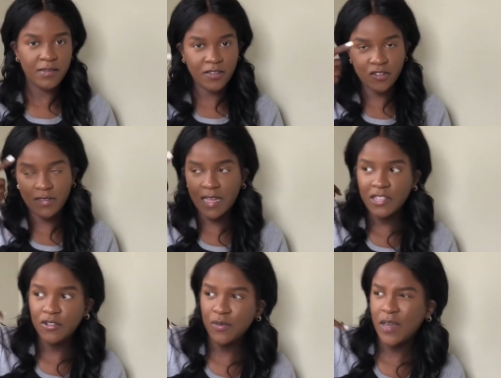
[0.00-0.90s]
I just like
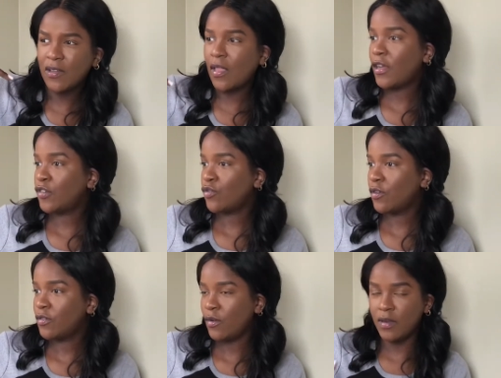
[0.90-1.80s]
to do hair-like
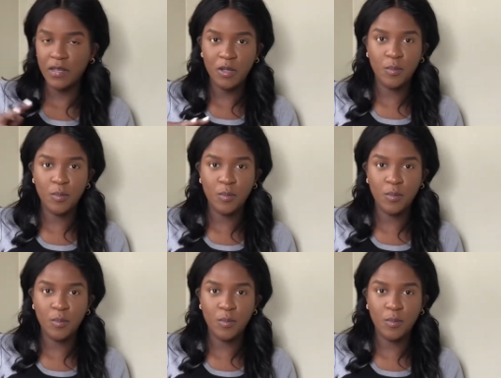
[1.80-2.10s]
strokes so it can look